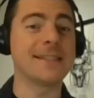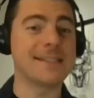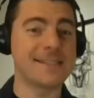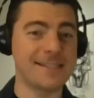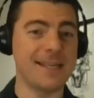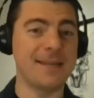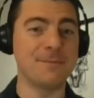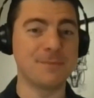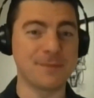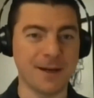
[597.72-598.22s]
at the
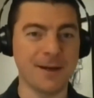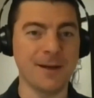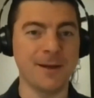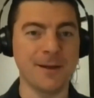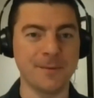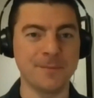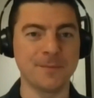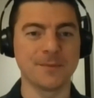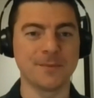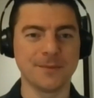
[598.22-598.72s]
same
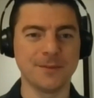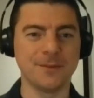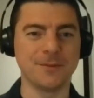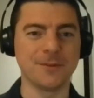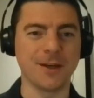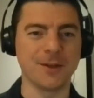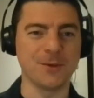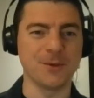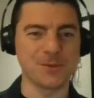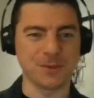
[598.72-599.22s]
time,
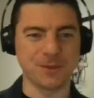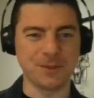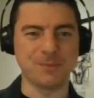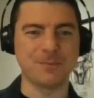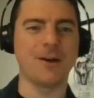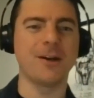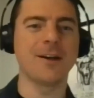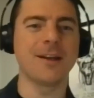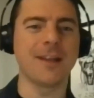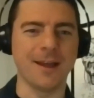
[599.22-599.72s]
you've got also the
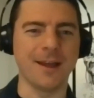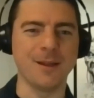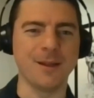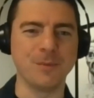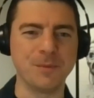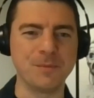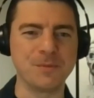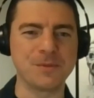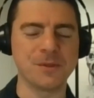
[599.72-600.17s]
Bark album.